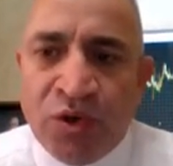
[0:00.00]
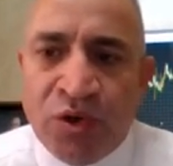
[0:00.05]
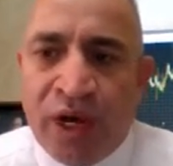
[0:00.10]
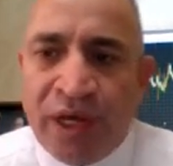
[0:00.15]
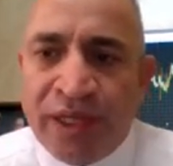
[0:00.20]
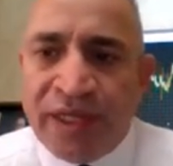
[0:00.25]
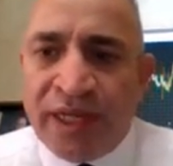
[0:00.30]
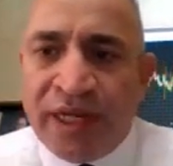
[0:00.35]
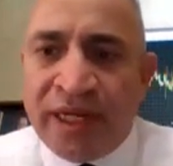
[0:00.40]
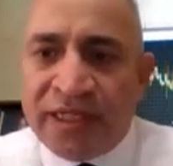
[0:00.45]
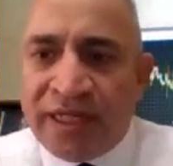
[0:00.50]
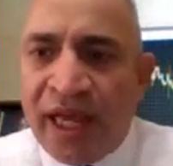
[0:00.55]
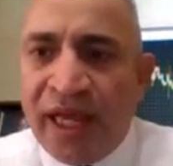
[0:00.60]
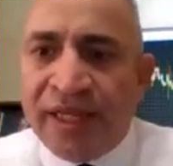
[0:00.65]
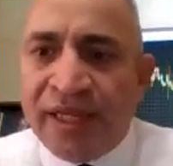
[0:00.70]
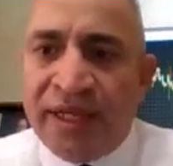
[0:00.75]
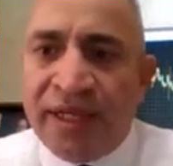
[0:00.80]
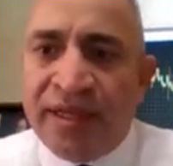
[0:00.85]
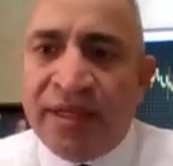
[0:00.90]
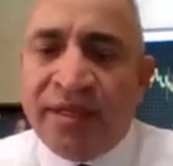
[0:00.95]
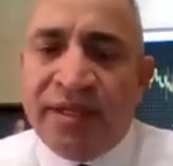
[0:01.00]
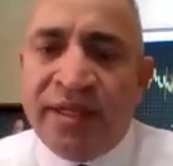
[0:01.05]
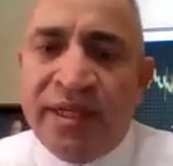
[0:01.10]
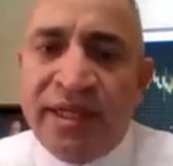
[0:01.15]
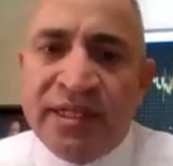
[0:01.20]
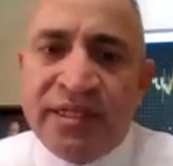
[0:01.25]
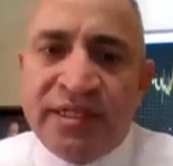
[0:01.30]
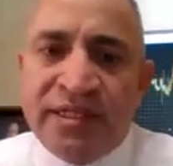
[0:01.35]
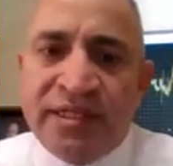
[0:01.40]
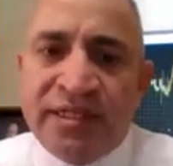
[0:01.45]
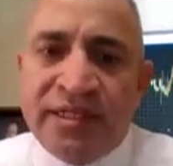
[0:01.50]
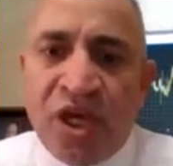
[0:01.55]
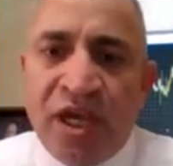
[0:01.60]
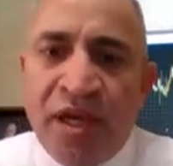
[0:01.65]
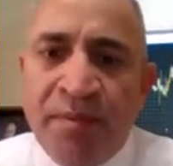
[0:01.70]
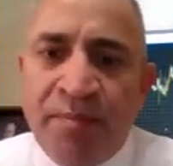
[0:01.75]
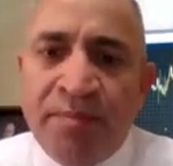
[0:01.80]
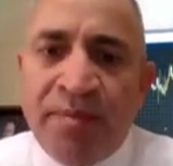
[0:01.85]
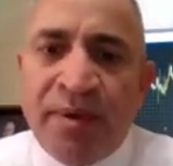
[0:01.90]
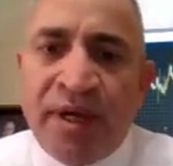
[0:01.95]
So understanding
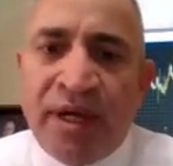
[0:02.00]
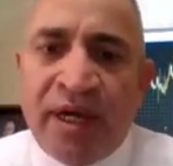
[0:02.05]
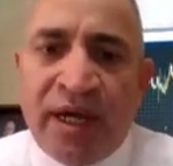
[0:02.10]
this